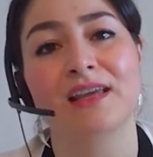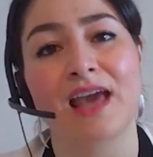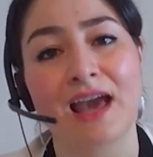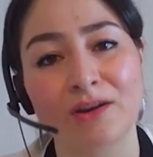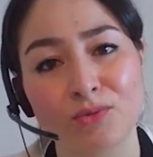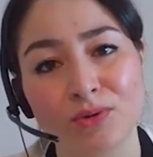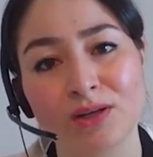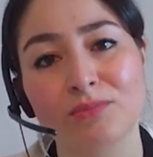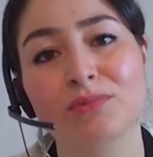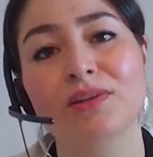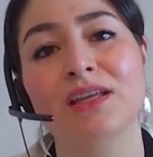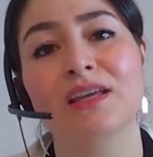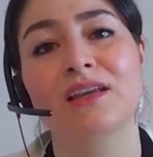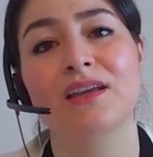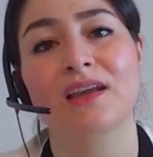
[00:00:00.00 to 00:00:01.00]

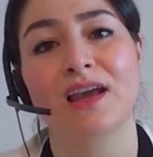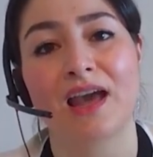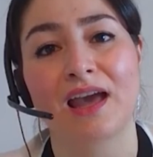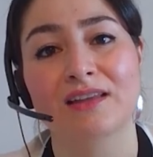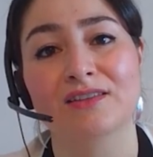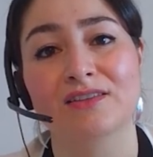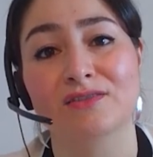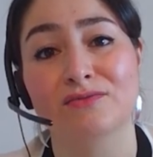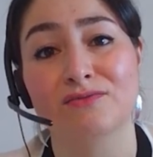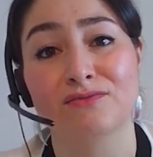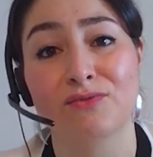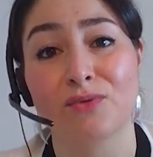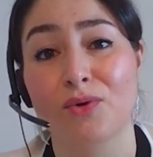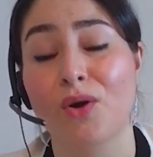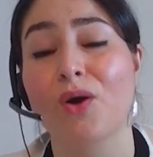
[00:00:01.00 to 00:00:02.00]
equitably and
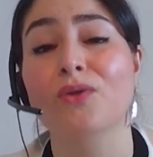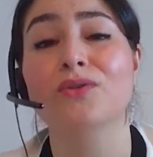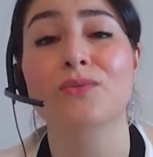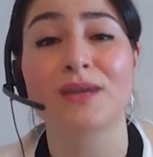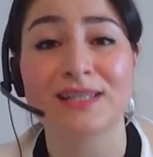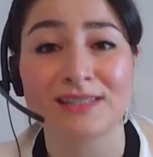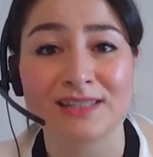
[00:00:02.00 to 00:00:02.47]
for all the ways